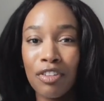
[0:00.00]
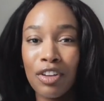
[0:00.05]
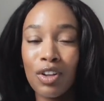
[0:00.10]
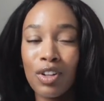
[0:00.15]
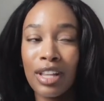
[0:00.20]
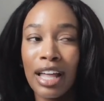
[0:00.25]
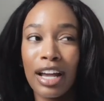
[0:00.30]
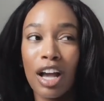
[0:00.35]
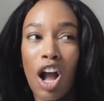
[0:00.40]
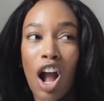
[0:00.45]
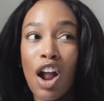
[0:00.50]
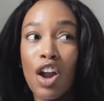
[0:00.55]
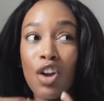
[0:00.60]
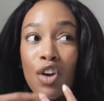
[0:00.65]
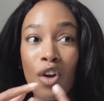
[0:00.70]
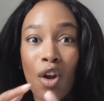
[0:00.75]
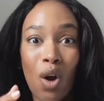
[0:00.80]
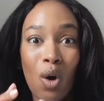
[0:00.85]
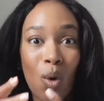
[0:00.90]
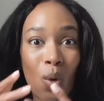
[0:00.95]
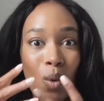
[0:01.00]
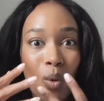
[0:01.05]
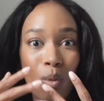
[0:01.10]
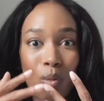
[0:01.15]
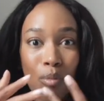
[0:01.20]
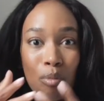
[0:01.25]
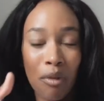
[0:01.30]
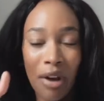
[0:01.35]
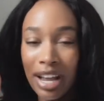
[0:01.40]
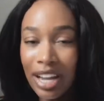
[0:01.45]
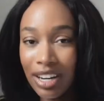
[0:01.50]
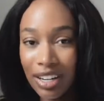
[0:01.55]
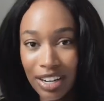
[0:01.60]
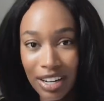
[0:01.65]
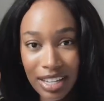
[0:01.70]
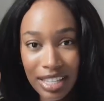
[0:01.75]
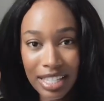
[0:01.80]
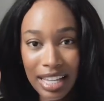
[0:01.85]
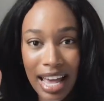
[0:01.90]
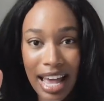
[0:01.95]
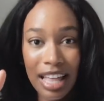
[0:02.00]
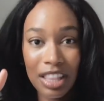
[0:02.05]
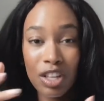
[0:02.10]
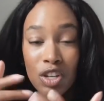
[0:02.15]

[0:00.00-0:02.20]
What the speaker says: feel like are no-brainers.